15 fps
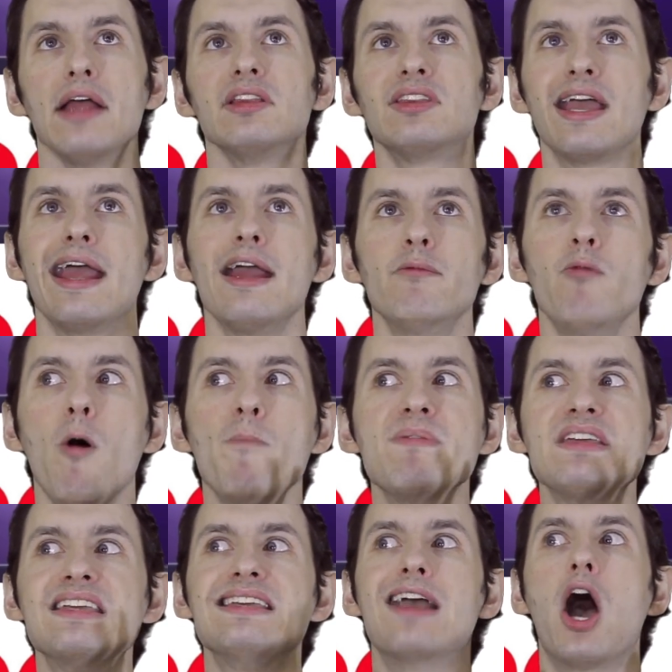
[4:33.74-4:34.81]
they will
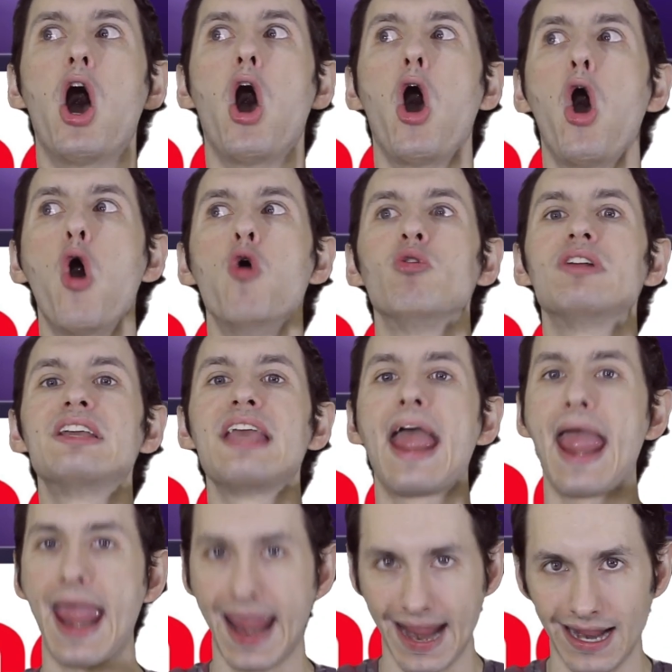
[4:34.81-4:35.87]
be
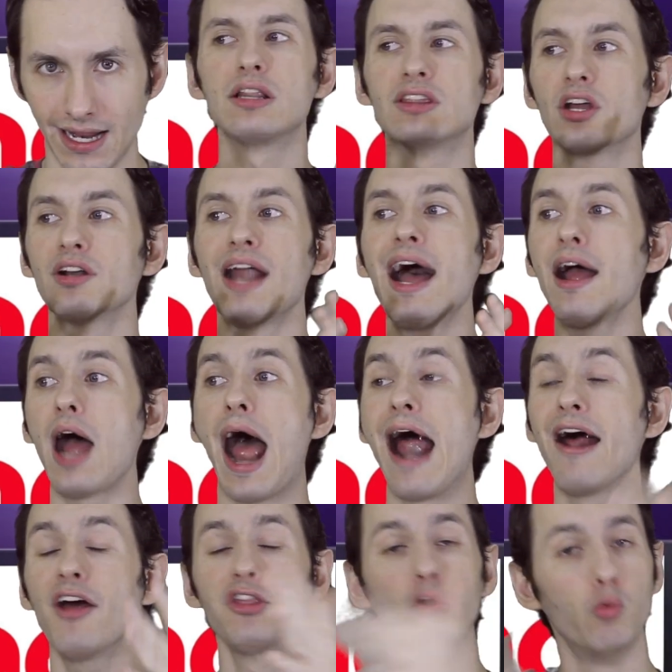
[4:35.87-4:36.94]
okay. They're not
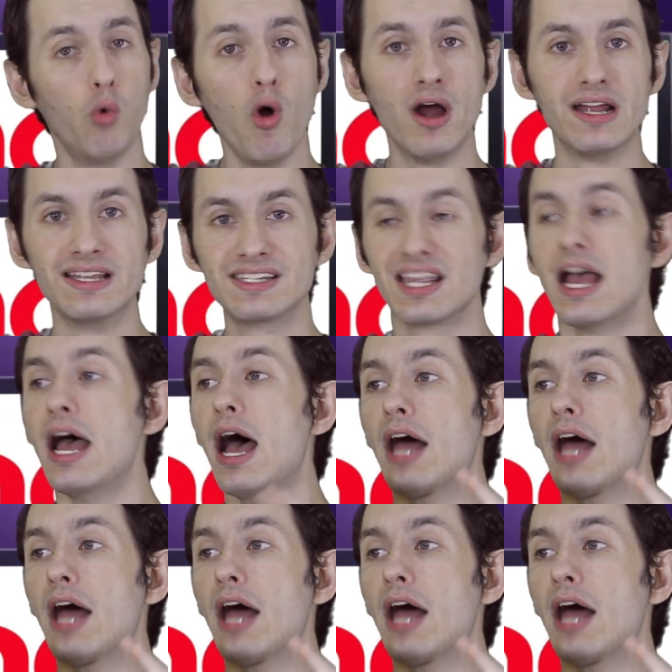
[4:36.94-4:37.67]
out of the woods.